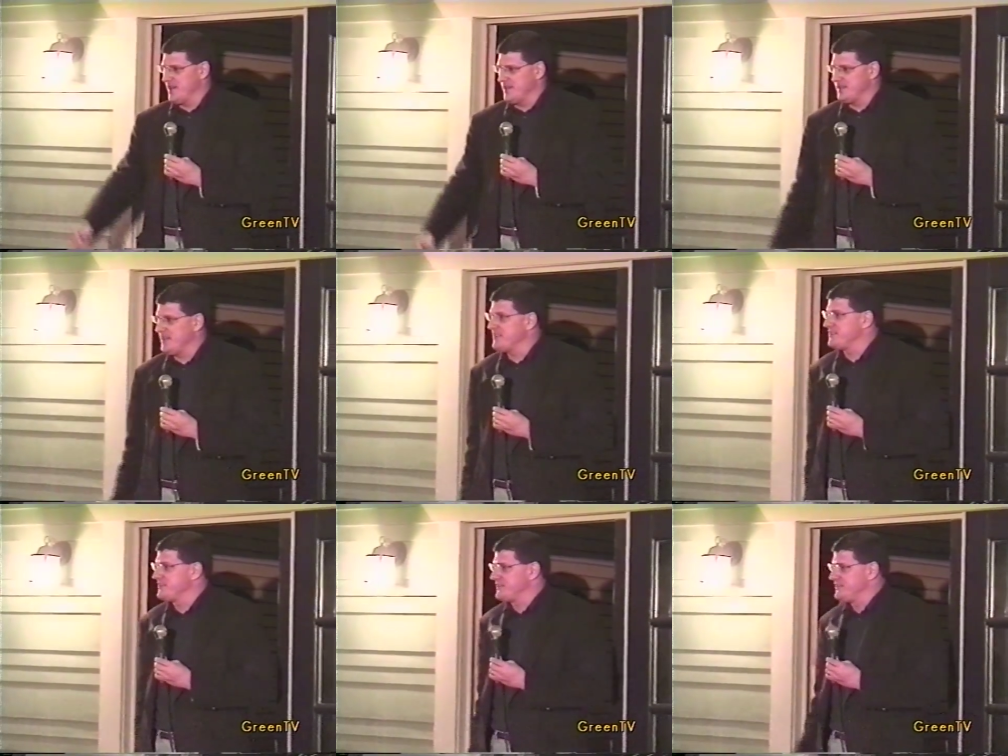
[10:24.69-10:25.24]
uh,
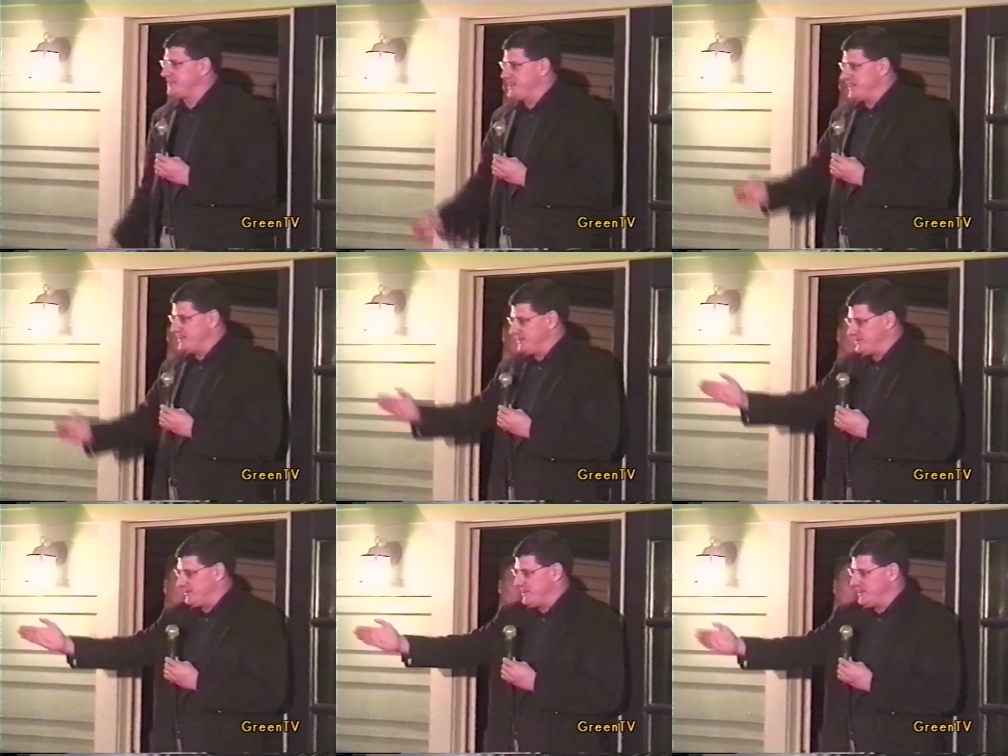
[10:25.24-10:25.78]
Dennis
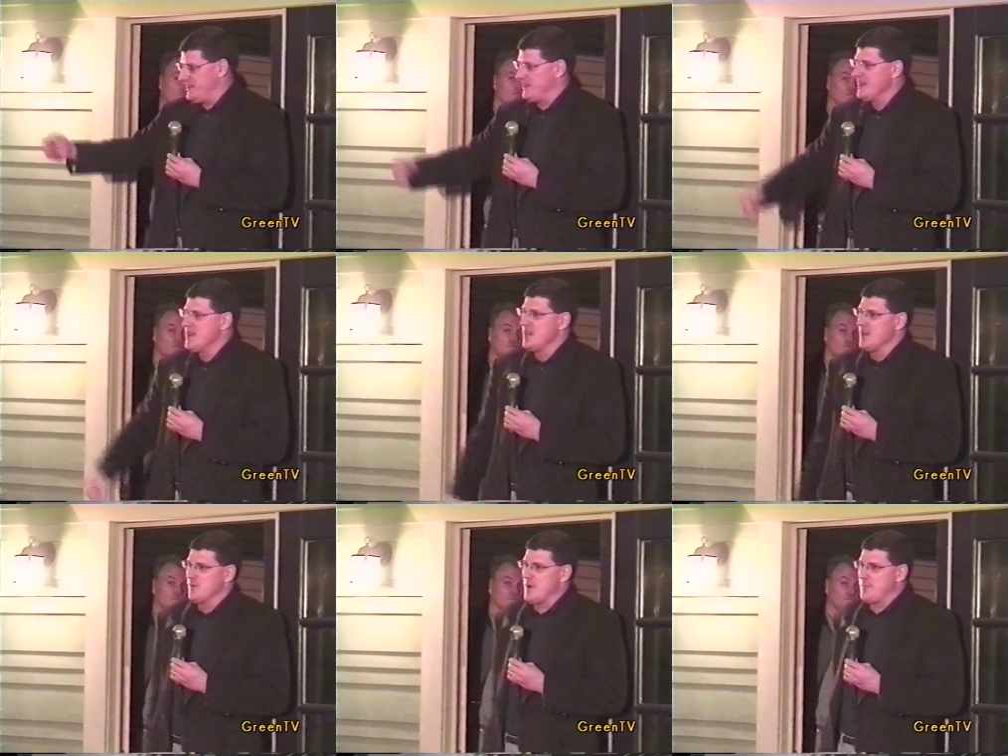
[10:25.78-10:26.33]
Kucinich, the yes,
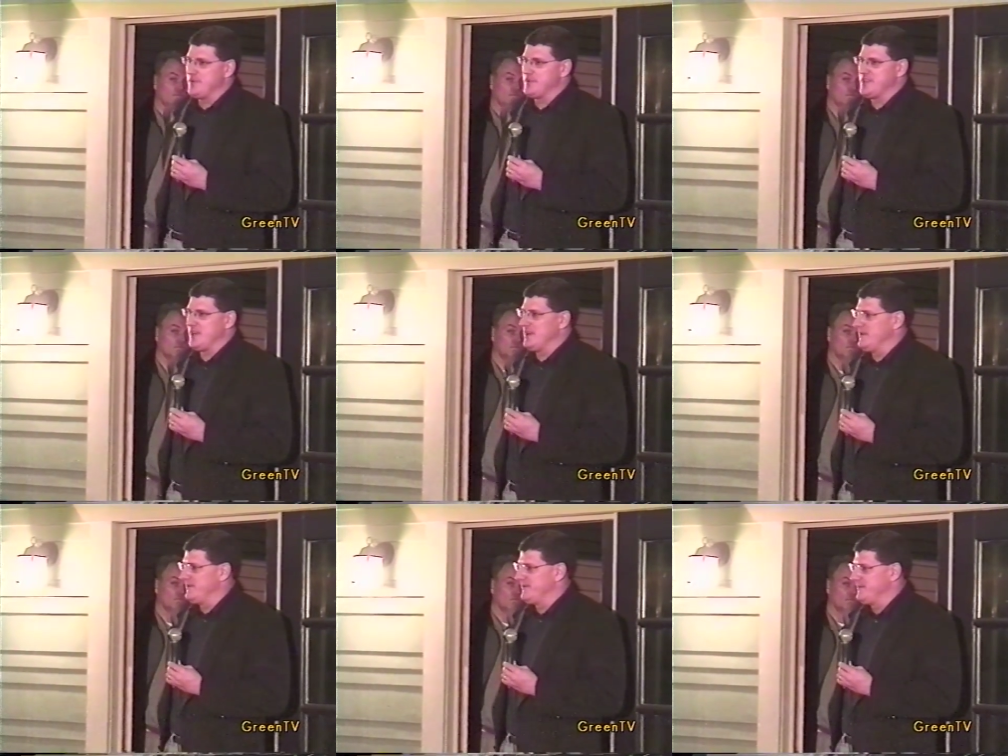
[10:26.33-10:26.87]

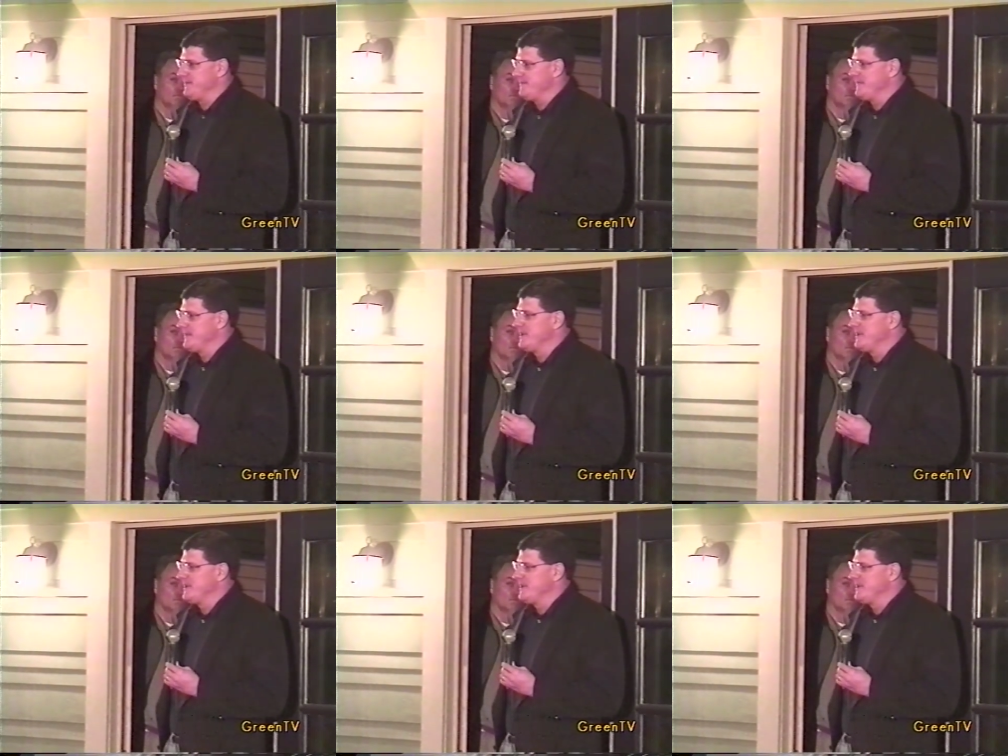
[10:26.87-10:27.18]
representative.